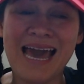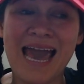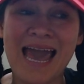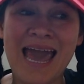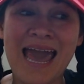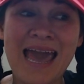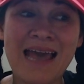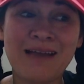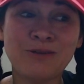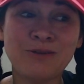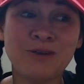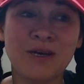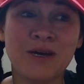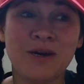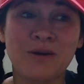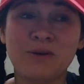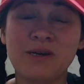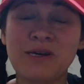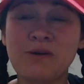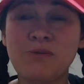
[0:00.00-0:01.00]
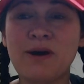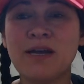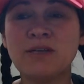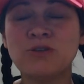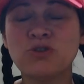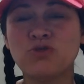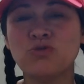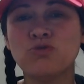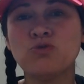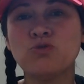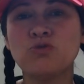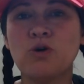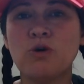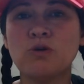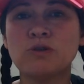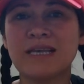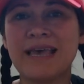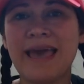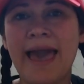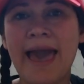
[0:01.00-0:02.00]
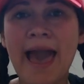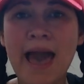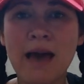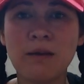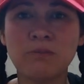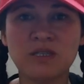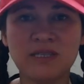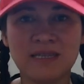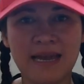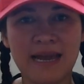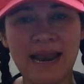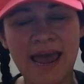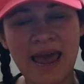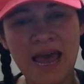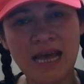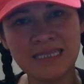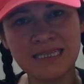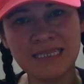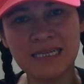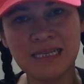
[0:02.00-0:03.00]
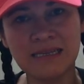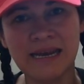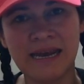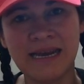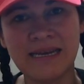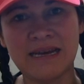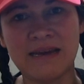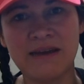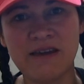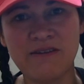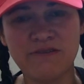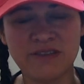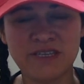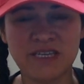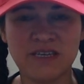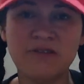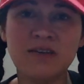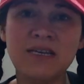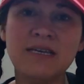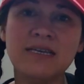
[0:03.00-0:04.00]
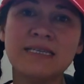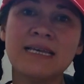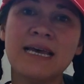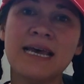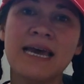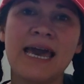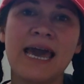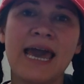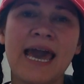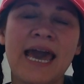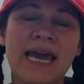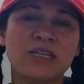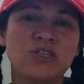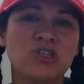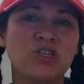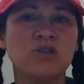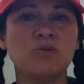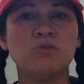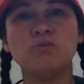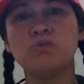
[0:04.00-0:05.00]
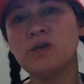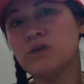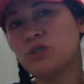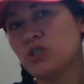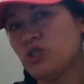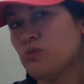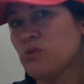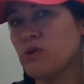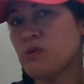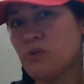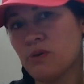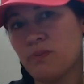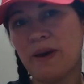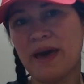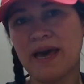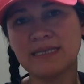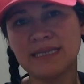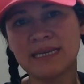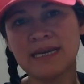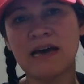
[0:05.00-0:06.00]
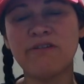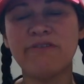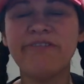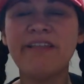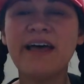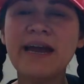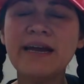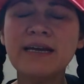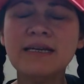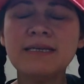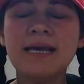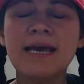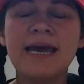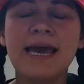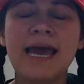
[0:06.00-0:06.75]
And we went to those camps that has little ATVs, and we were passing out flyers.